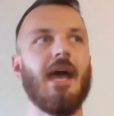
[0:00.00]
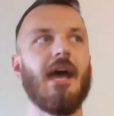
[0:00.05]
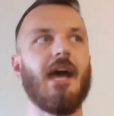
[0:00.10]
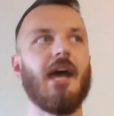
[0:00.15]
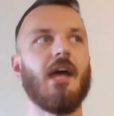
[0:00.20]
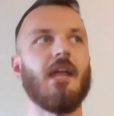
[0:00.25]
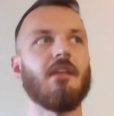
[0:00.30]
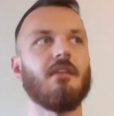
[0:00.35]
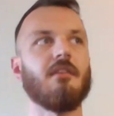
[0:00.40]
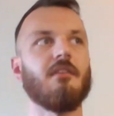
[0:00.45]

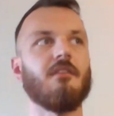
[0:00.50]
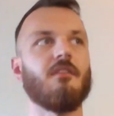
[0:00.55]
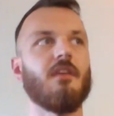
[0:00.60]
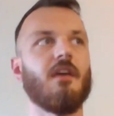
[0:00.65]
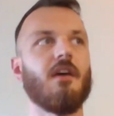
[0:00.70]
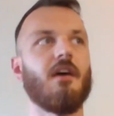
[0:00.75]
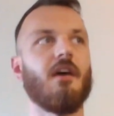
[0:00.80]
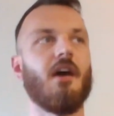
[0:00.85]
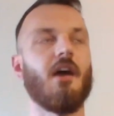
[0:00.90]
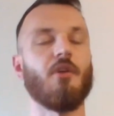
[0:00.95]
and
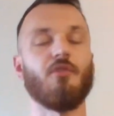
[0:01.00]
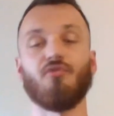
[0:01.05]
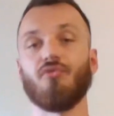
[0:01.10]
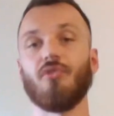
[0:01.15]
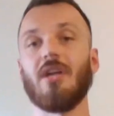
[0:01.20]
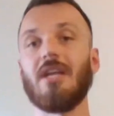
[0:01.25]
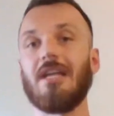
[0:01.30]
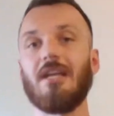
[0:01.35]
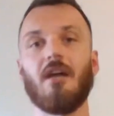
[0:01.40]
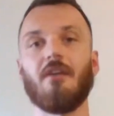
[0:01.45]
uh, I'd
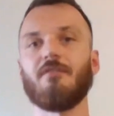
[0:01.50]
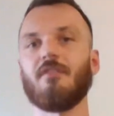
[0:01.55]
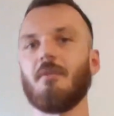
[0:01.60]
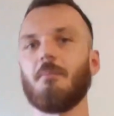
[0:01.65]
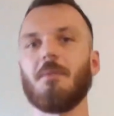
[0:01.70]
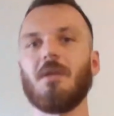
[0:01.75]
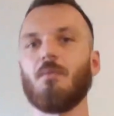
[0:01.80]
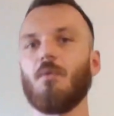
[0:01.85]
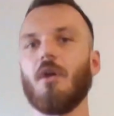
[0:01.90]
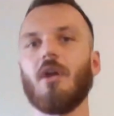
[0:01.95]
really love
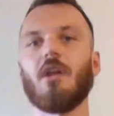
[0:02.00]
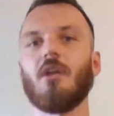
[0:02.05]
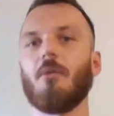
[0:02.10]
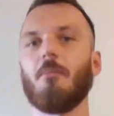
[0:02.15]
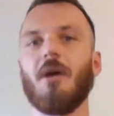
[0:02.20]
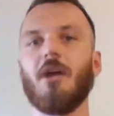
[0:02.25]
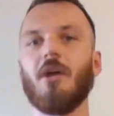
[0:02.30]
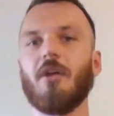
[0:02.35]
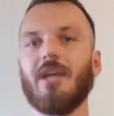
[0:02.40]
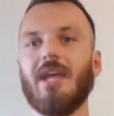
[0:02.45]
to be working
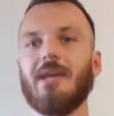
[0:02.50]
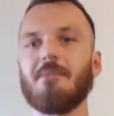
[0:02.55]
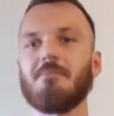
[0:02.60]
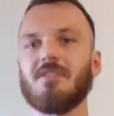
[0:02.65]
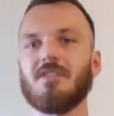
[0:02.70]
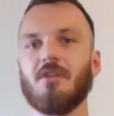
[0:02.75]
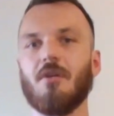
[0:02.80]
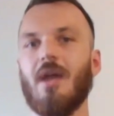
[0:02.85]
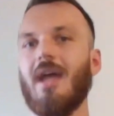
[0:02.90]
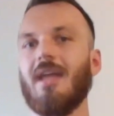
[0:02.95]
on my own
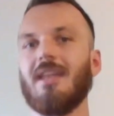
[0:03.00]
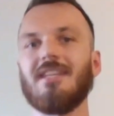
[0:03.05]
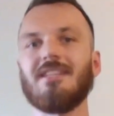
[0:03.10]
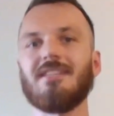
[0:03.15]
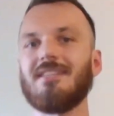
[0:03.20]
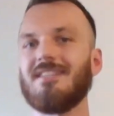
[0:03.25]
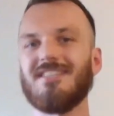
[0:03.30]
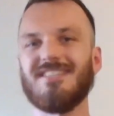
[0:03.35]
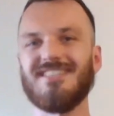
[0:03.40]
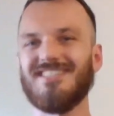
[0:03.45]
games. So
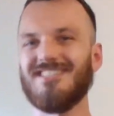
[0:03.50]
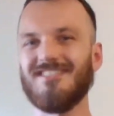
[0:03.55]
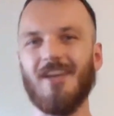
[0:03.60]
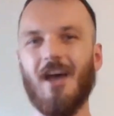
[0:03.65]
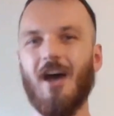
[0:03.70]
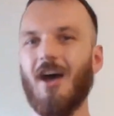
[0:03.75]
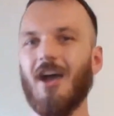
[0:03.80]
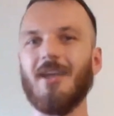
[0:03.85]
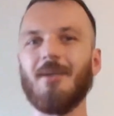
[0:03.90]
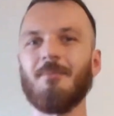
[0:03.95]
any
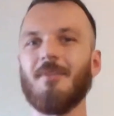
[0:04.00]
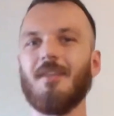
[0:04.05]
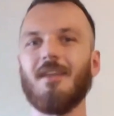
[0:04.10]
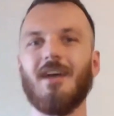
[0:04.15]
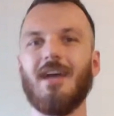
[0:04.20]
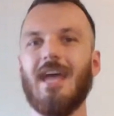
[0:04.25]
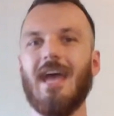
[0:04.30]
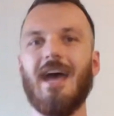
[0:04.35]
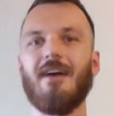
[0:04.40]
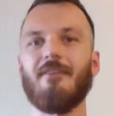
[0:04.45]
time
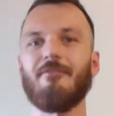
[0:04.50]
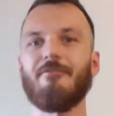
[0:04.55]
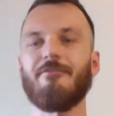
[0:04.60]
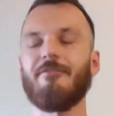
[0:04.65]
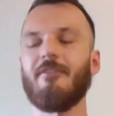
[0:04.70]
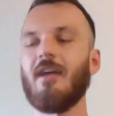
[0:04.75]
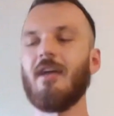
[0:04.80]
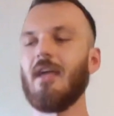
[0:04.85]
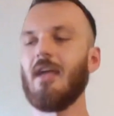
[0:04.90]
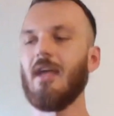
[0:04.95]
that I have
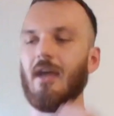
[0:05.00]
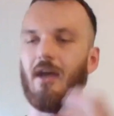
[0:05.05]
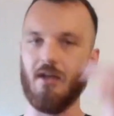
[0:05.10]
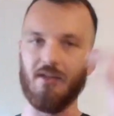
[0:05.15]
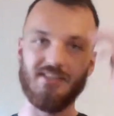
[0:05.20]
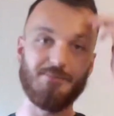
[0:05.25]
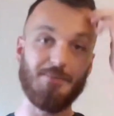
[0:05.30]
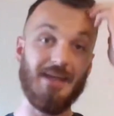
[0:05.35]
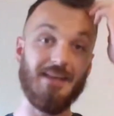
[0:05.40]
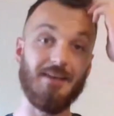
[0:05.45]

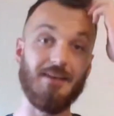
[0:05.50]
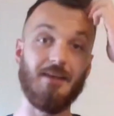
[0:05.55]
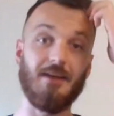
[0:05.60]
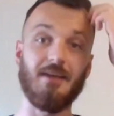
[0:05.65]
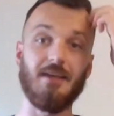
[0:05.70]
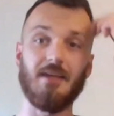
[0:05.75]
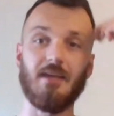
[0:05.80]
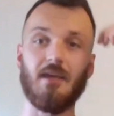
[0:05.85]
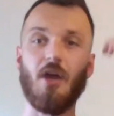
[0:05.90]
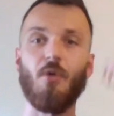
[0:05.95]
I'll spend
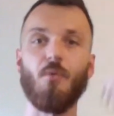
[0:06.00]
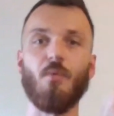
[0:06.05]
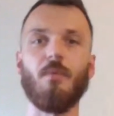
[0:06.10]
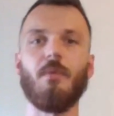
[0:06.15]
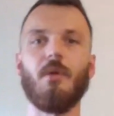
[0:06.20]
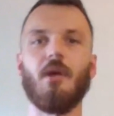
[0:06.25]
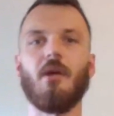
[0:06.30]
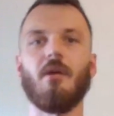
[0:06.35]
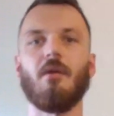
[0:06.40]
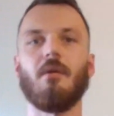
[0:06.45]
like a,
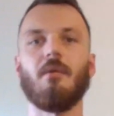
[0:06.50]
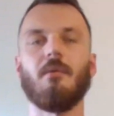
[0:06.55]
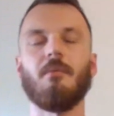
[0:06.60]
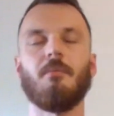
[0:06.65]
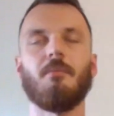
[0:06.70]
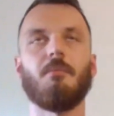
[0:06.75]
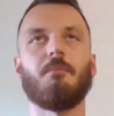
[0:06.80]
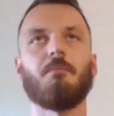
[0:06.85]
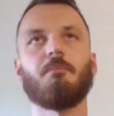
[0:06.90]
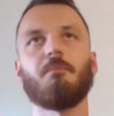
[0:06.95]
a uh,
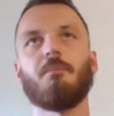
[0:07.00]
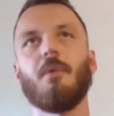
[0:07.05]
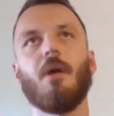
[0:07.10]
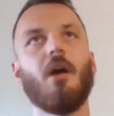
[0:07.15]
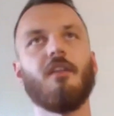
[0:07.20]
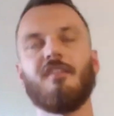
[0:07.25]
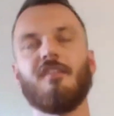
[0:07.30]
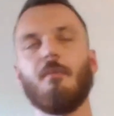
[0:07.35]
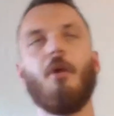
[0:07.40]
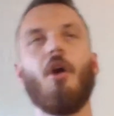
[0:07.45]

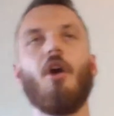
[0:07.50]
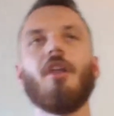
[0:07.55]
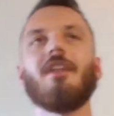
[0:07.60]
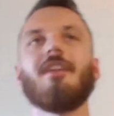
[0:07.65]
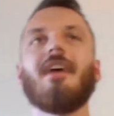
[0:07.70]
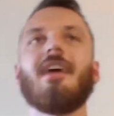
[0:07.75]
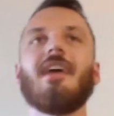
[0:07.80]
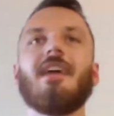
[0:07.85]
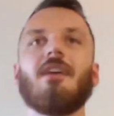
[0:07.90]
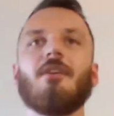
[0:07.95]
some
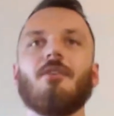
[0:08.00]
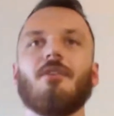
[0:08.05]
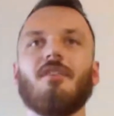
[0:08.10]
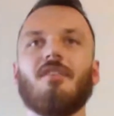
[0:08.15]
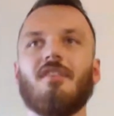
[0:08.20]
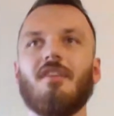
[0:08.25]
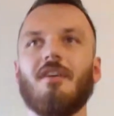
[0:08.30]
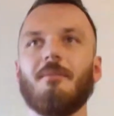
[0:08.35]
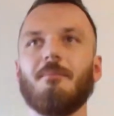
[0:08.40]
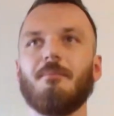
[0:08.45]
holiday or
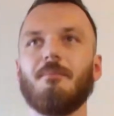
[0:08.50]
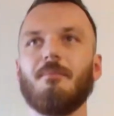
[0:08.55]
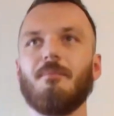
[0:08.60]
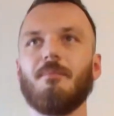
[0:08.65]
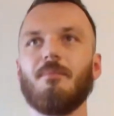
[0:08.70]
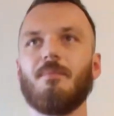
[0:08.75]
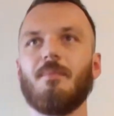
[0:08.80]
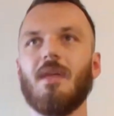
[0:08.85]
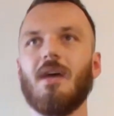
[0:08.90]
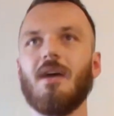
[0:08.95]

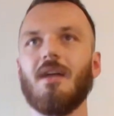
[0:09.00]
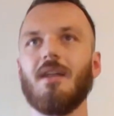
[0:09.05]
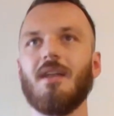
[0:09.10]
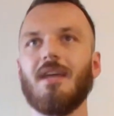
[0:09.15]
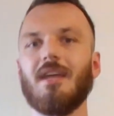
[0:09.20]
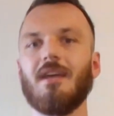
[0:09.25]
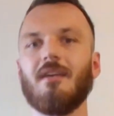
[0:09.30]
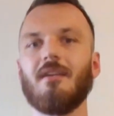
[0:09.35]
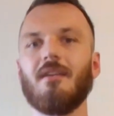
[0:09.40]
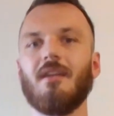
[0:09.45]
some uh,
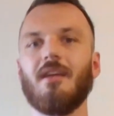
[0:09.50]
like